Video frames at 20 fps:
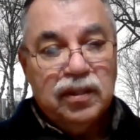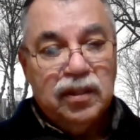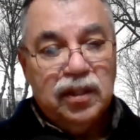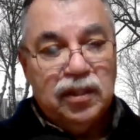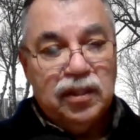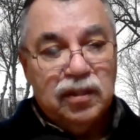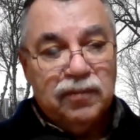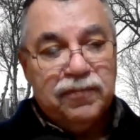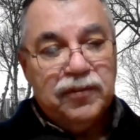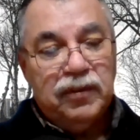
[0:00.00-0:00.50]

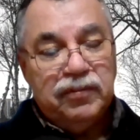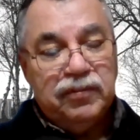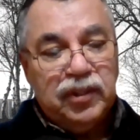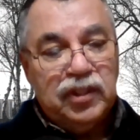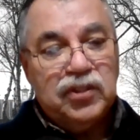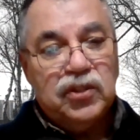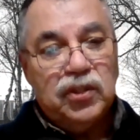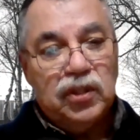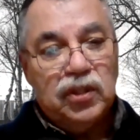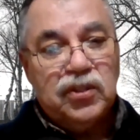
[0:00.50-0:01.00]
in the 50s,
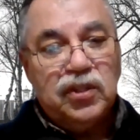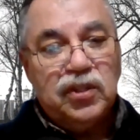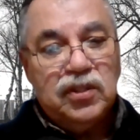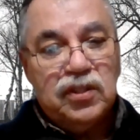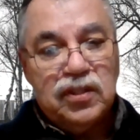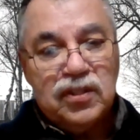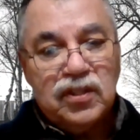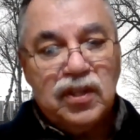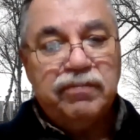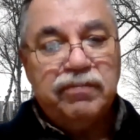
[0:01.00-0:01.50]
60s,
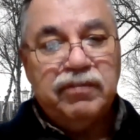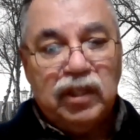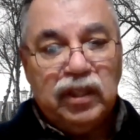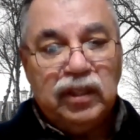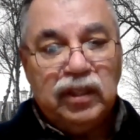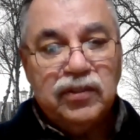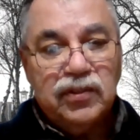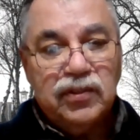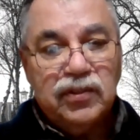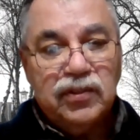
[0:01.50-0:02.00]
and
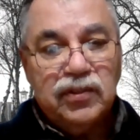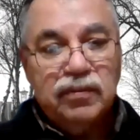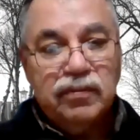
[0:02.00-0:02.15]
70s.